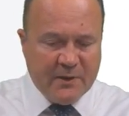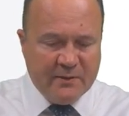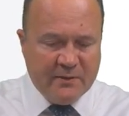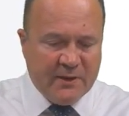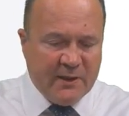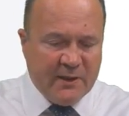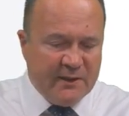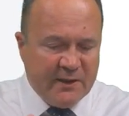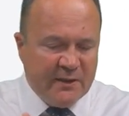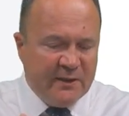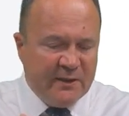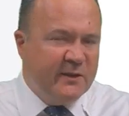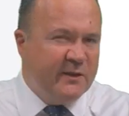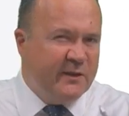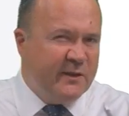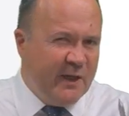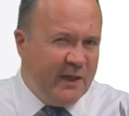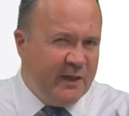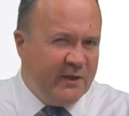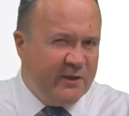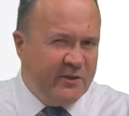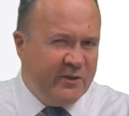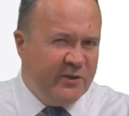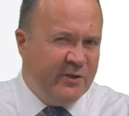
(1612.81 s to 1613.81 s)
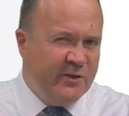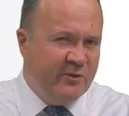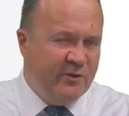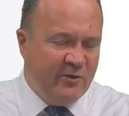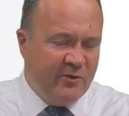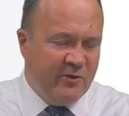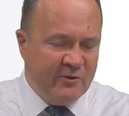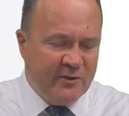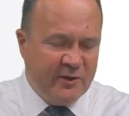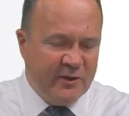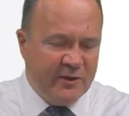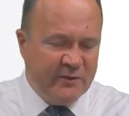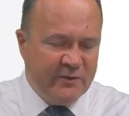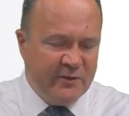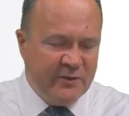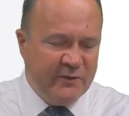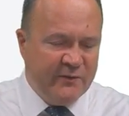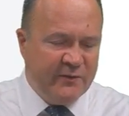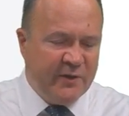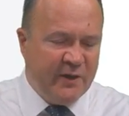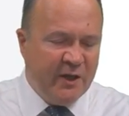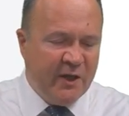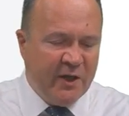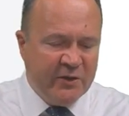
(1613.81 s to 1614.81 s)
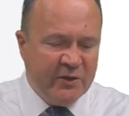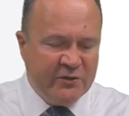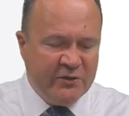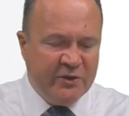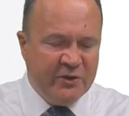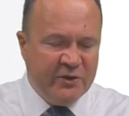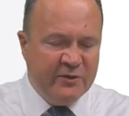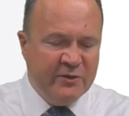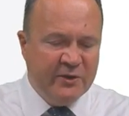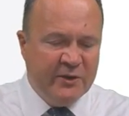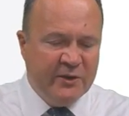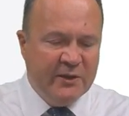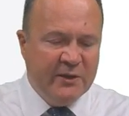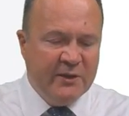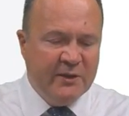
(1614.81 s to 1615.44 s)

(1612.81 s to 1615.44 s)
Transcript: that didn't take too long, and so if I asked you,